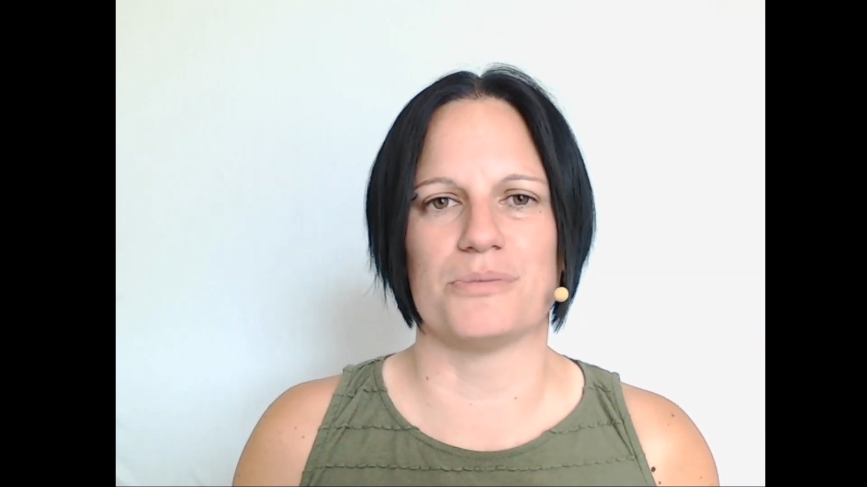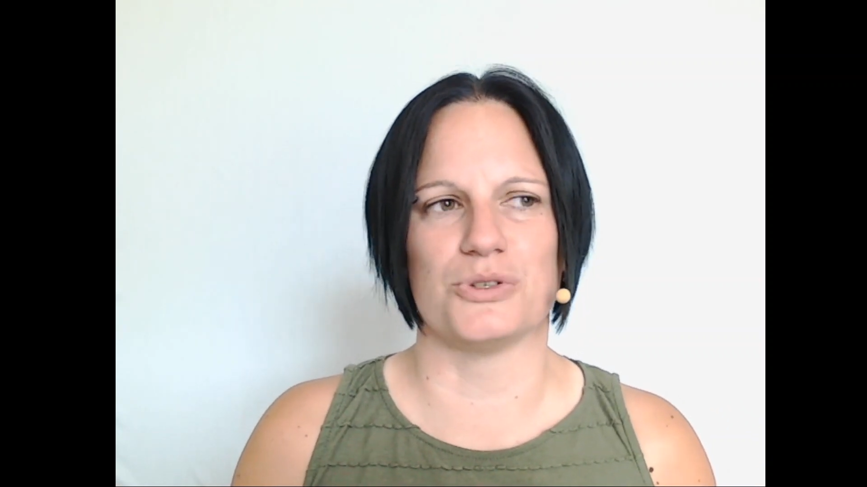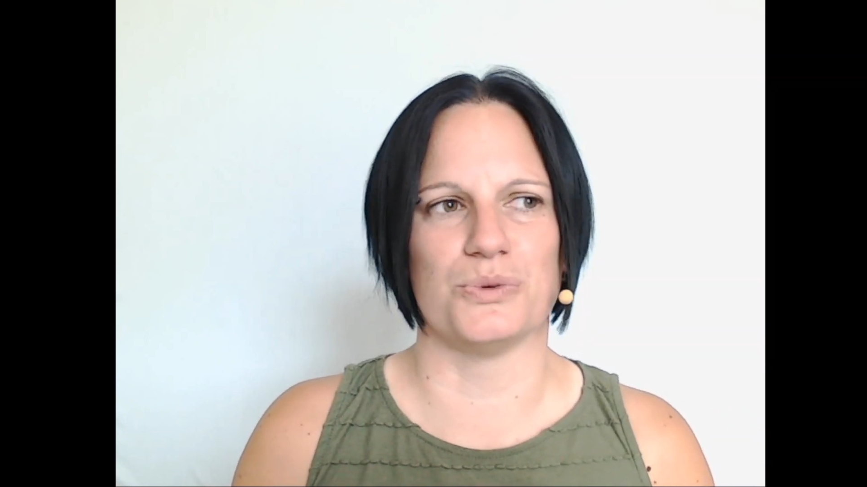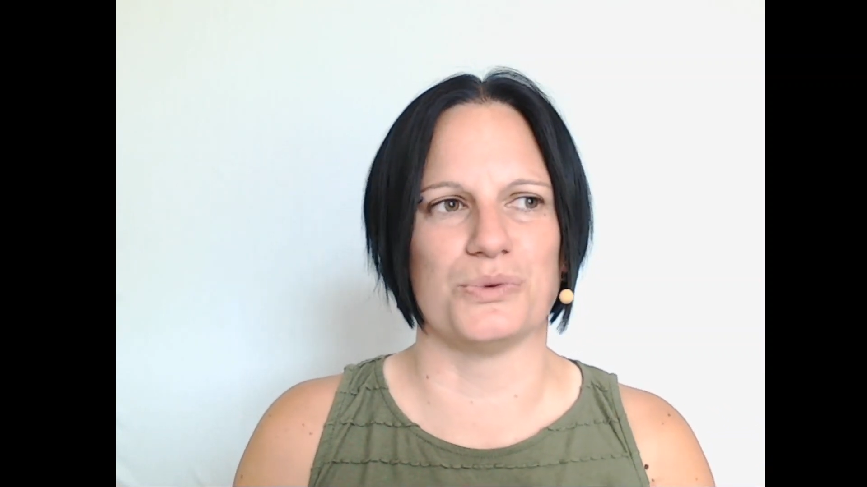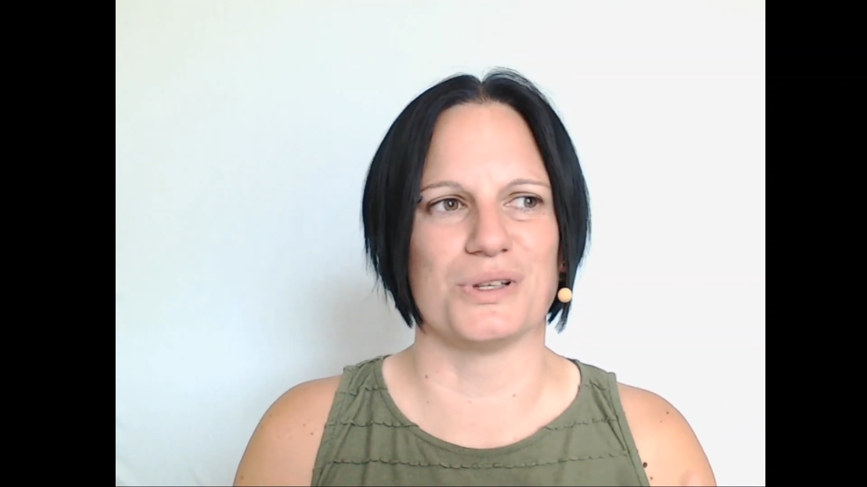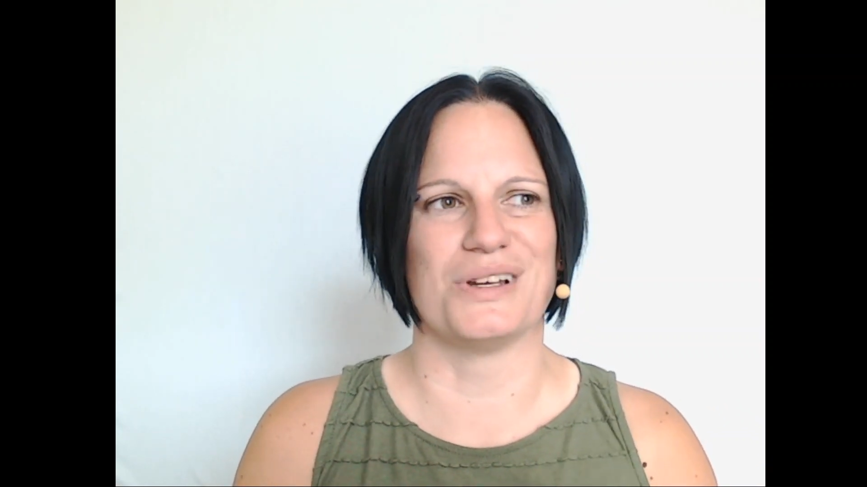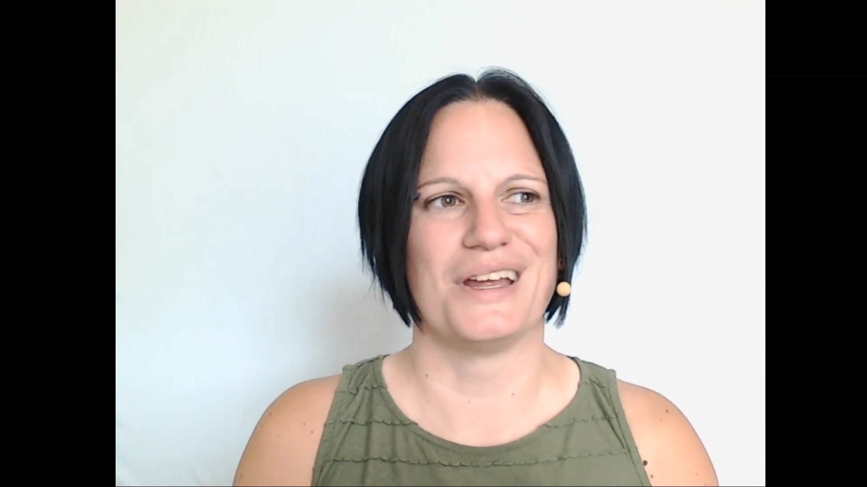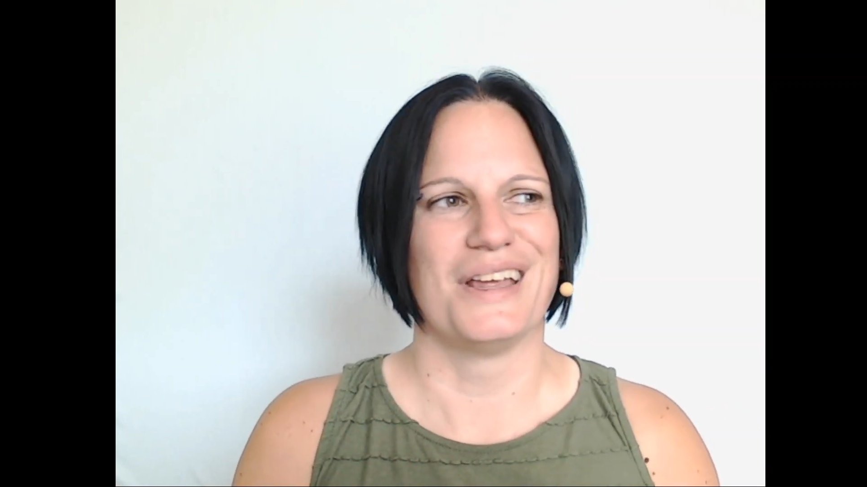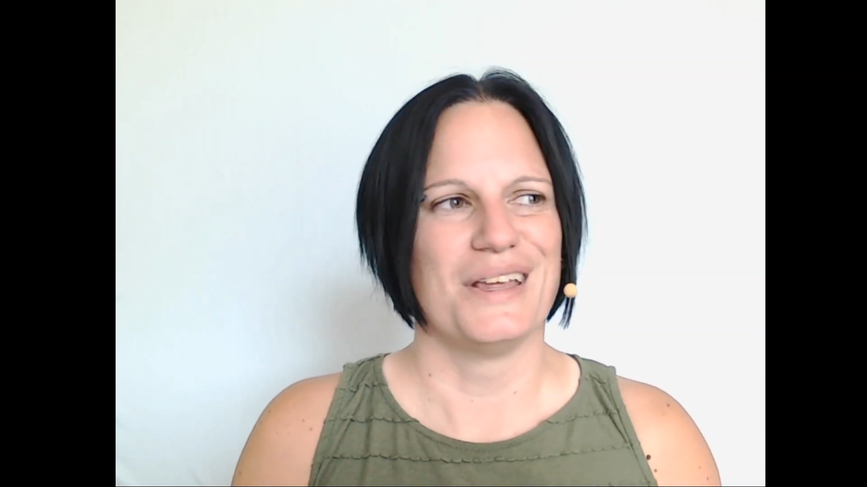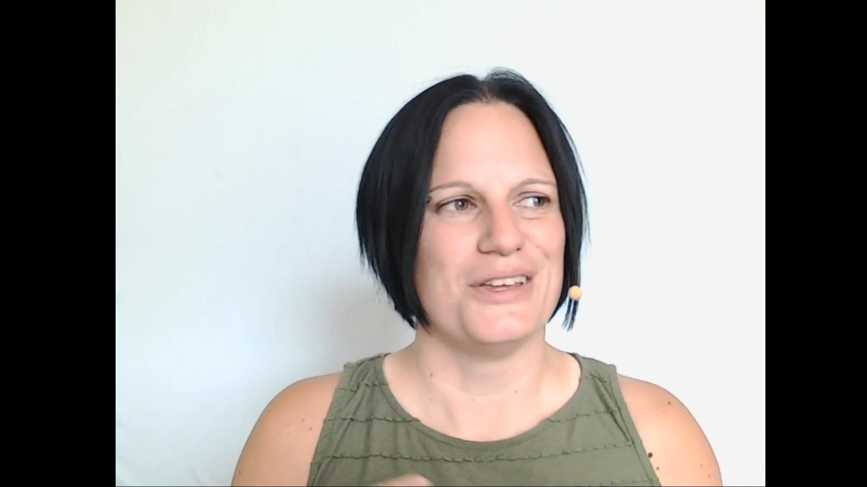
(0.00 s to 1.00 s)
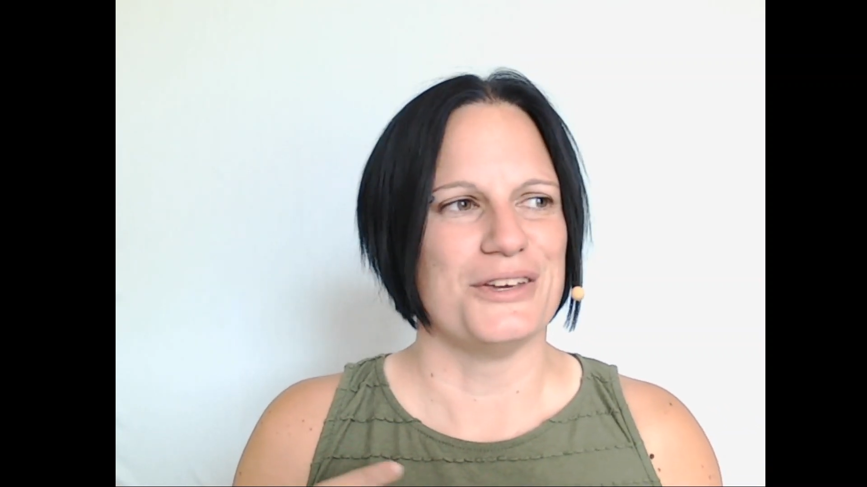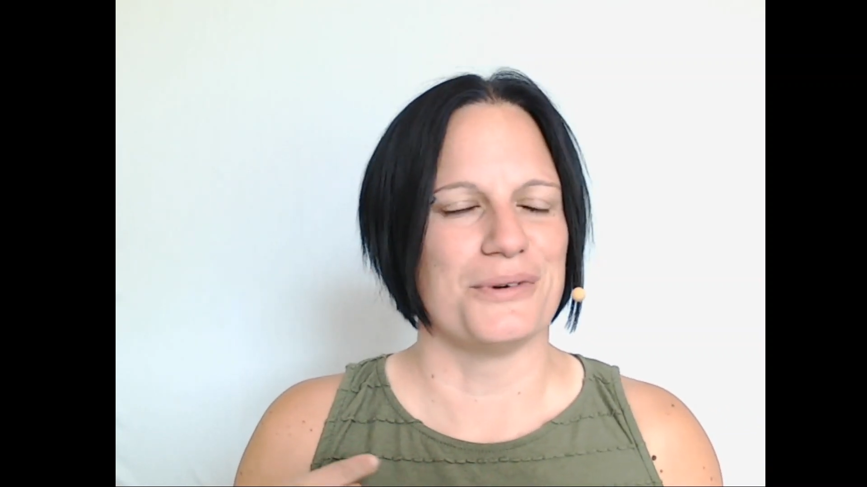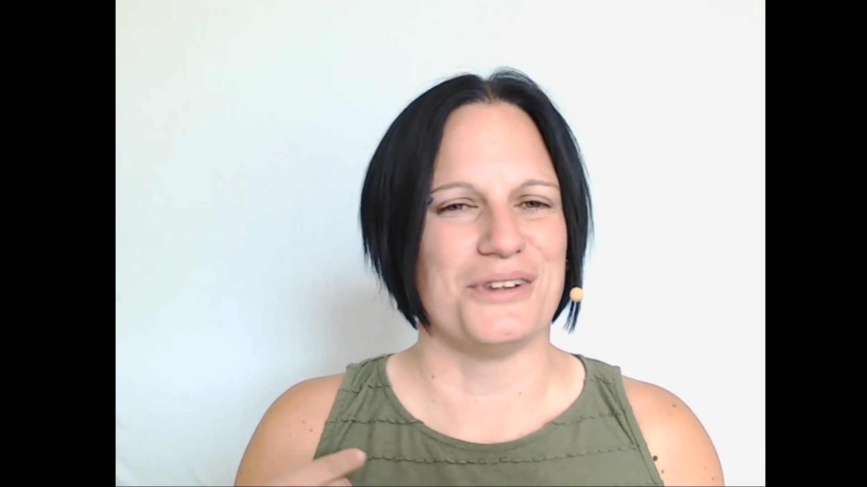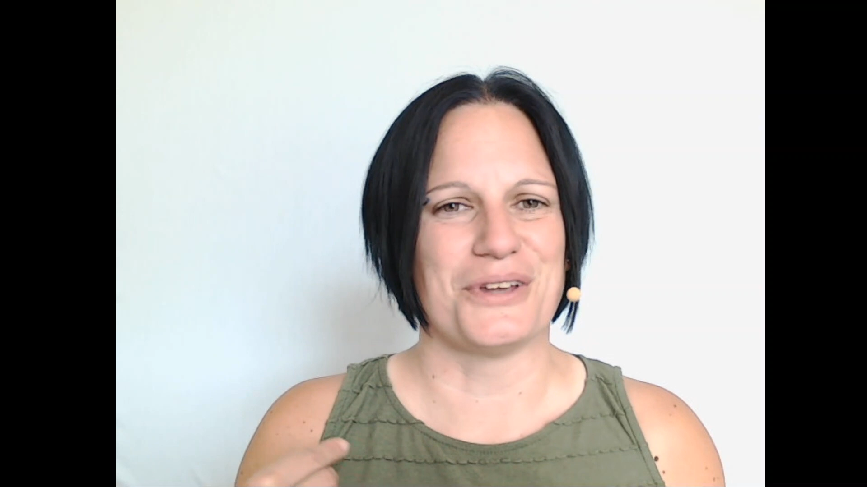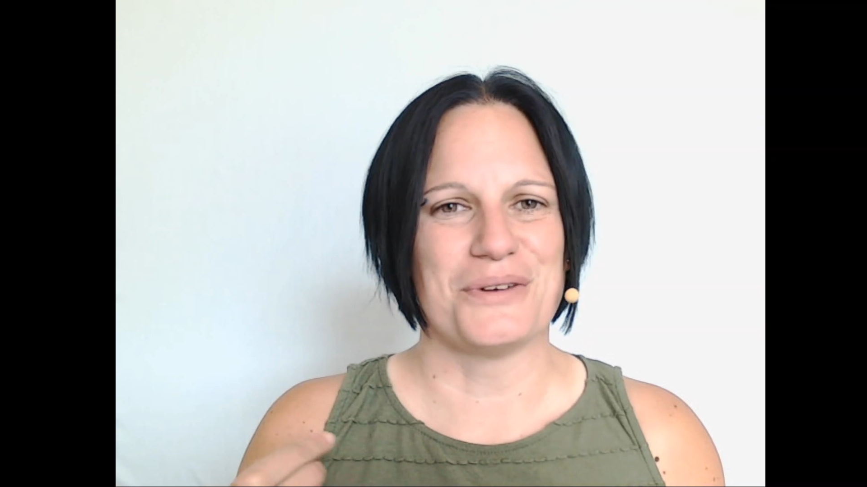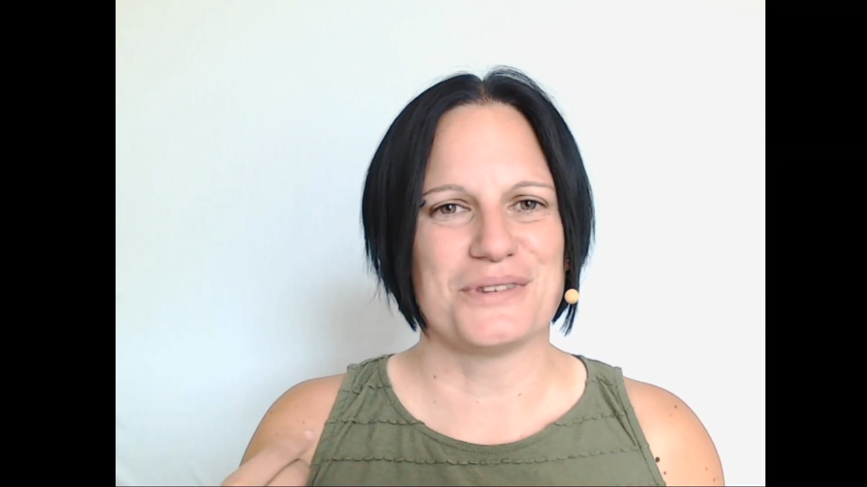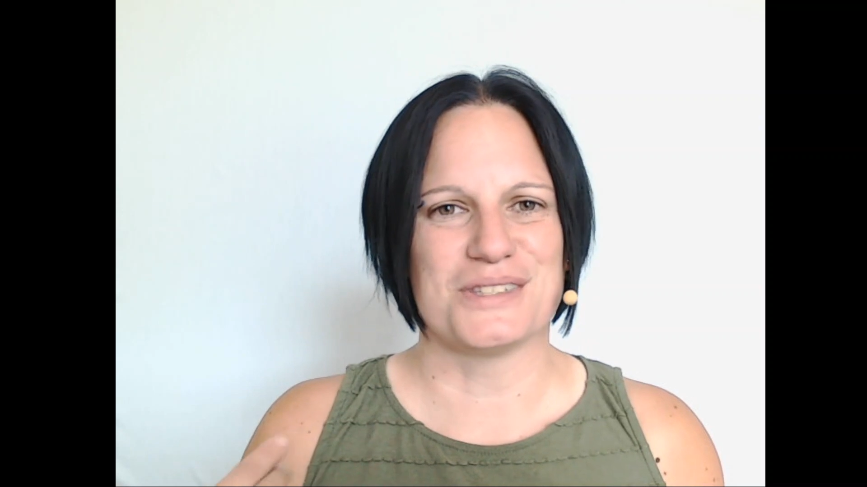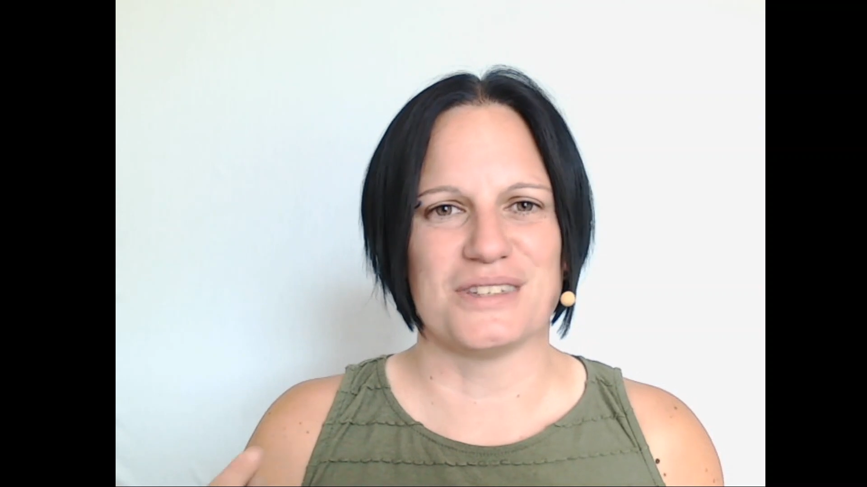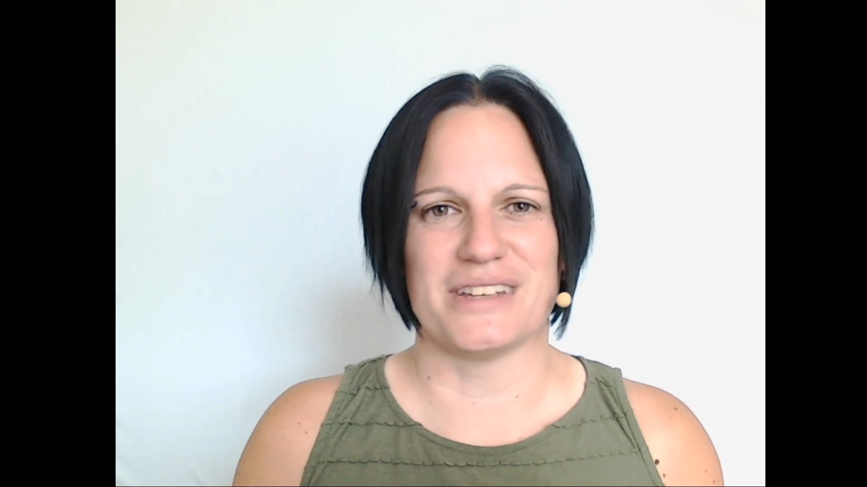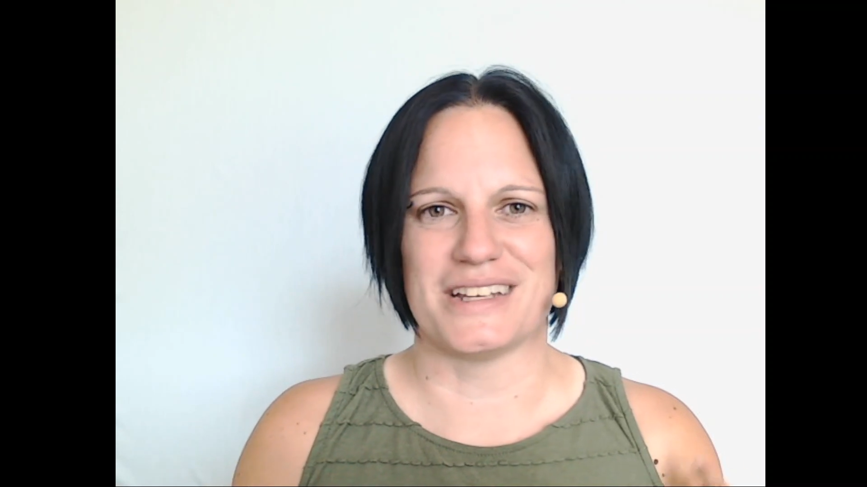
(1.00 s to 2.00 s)
So you will you will
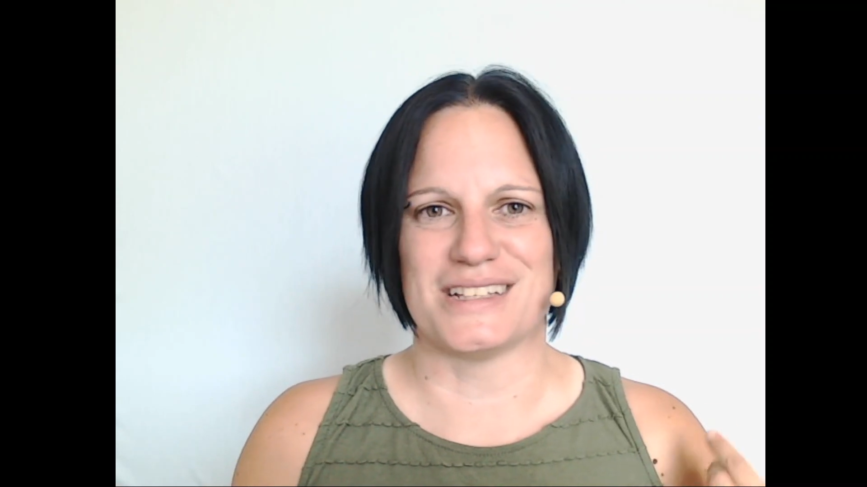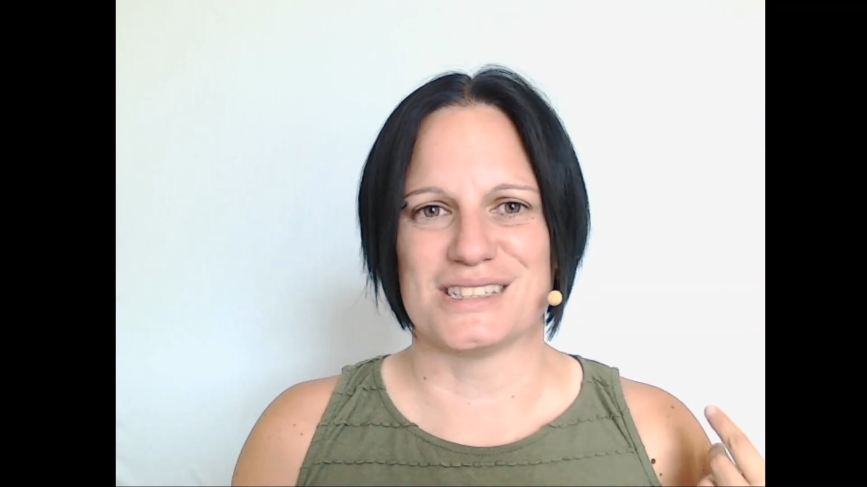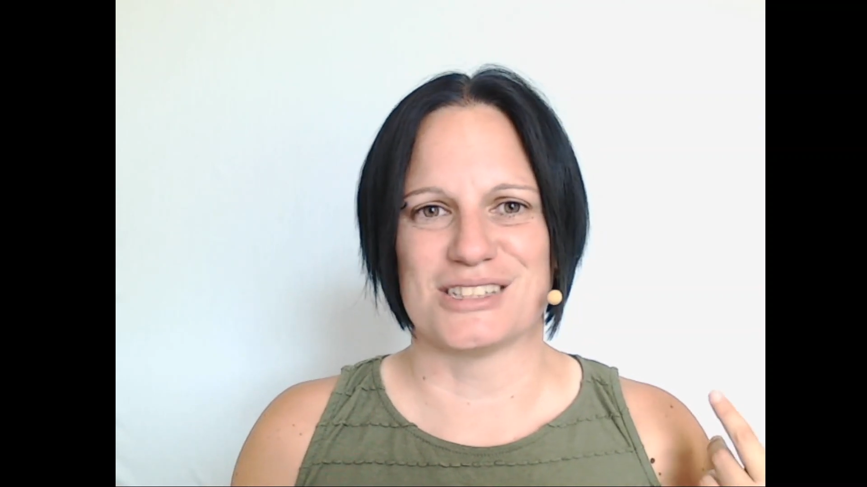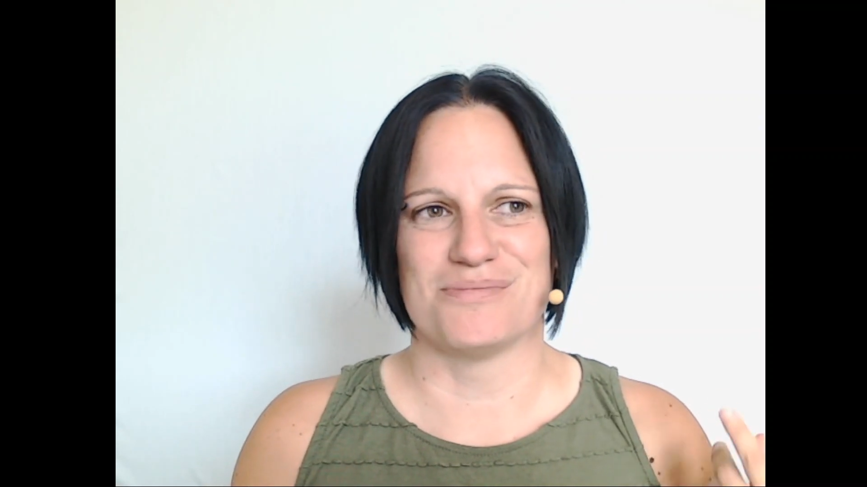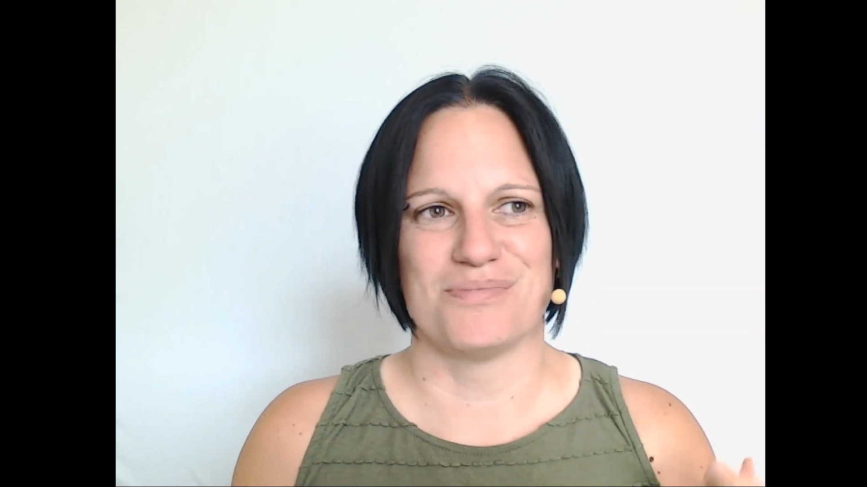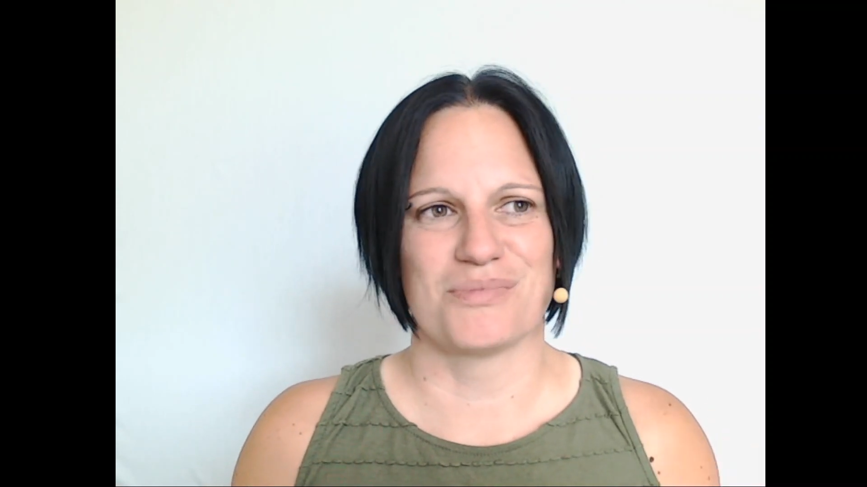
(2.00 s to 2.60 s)
notice these